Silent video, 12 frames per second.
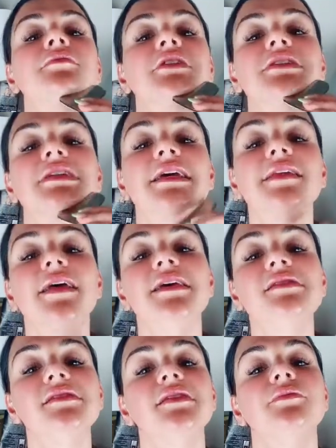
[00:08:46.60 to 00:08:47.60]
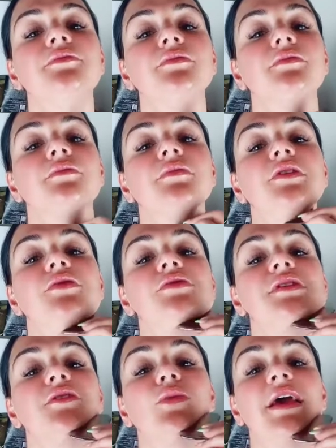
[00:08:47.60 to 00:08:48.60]
Just like this,
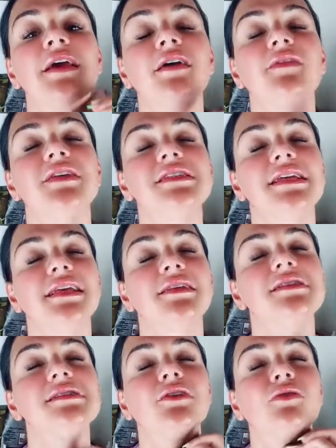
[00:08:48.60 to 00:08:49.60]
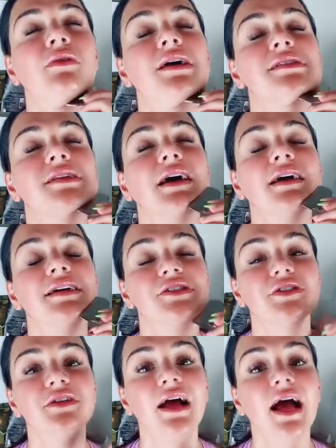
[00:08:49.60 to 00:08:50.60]
using the weight of the stainless steel gua sha as
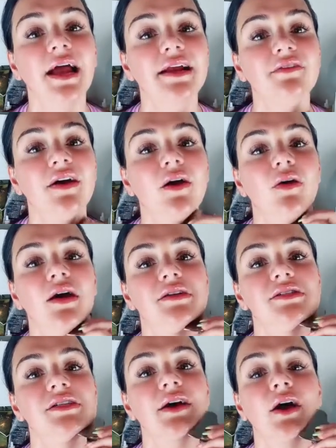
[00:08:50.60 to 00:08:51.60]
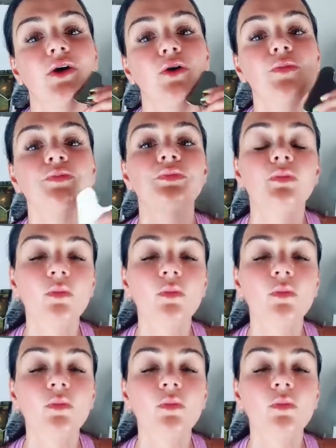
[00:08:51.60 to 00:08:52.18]
your guide of how hard to go.